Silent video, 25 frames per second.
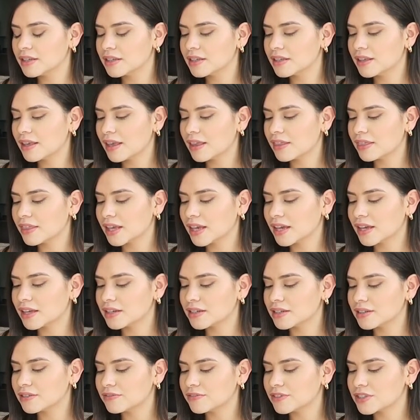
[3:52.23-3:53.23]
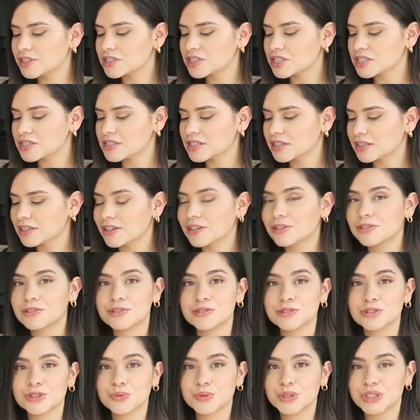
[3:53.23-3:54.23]
And then for shits and
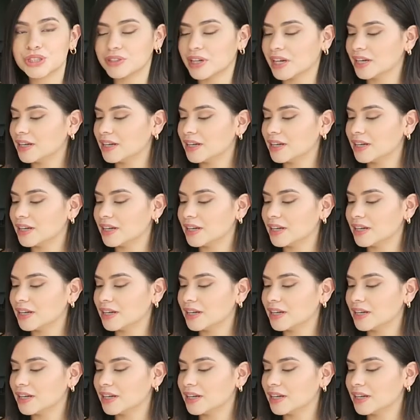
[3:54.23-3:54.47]
giggles, we tried